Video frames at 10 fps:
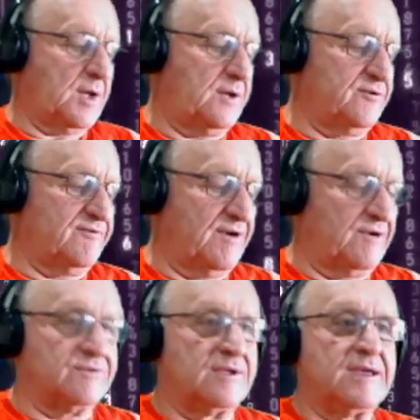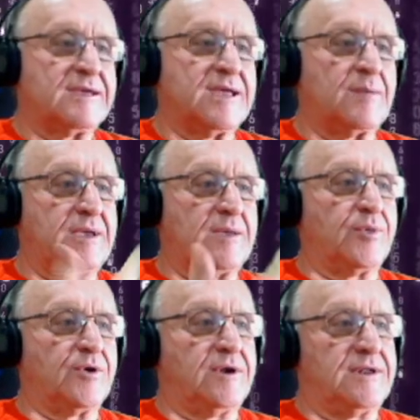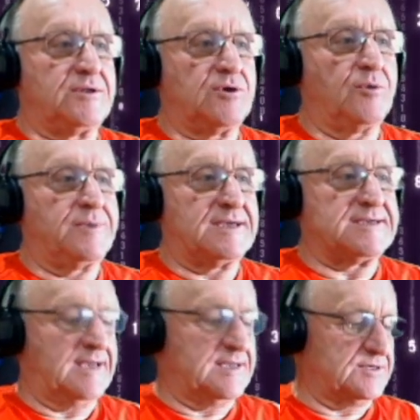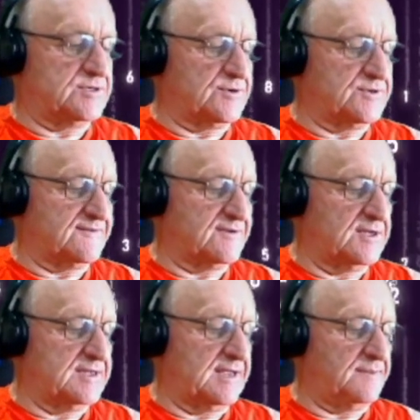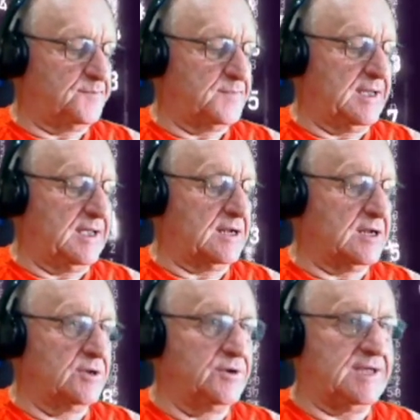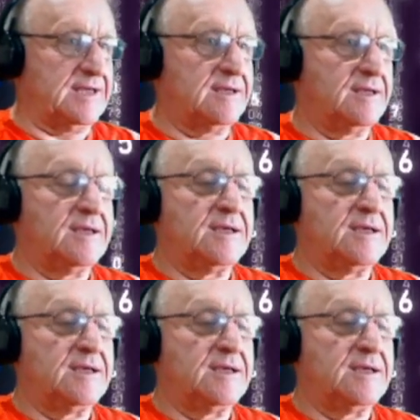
on your phone can be imported into OBS as a source of content including